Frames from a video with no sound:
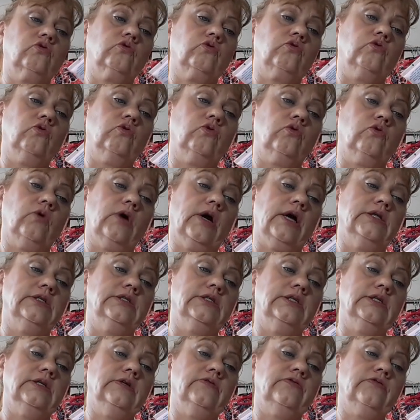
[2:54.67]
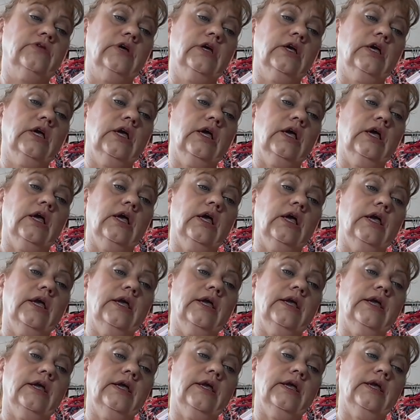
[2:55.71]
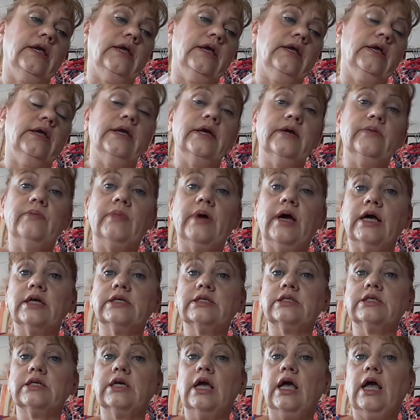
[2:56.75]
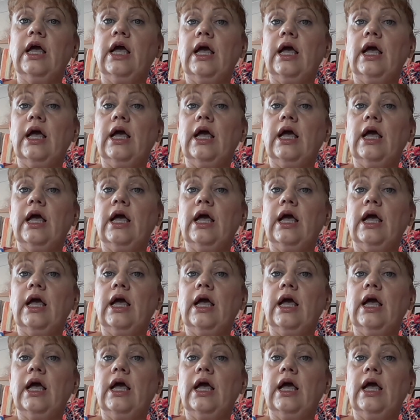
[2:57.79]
Cocoa and Eve hair mask.